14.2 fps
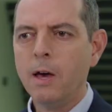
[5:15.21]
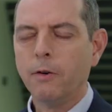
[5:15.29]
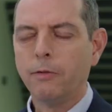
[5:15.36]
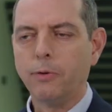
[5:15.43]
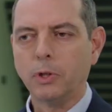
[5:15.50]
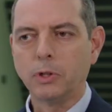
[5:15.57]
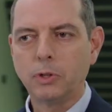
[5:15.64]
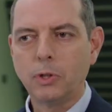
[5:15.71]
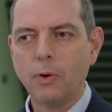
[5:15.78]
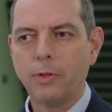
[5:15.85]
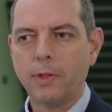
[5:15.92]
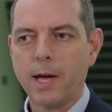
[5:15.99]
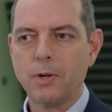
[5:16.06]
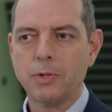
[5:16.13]
For
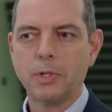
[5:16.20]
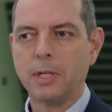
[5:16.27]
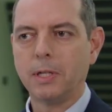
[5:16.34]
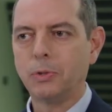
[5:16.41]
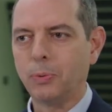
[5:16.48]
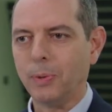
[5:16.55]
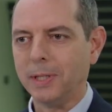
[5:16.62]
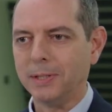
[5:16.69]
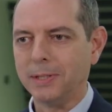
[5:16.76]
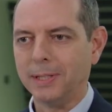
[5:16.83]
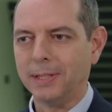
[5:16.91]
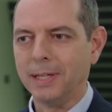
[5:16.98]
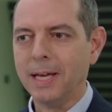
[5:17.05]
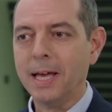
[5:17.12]

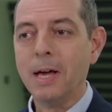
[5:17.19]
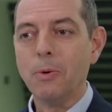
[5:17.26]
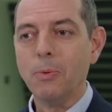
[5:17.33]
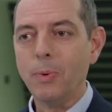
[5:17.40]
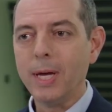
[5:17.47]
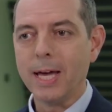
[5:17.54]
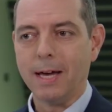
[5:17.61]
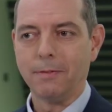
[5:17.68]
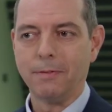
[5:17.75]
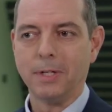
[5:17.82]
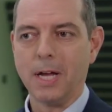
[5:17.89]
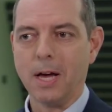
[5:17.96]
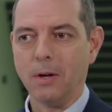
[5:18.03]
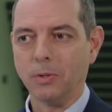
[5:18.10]
2020, we have
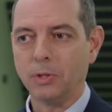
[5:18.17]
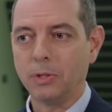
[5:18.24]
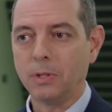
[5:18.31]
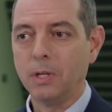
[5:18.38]
announced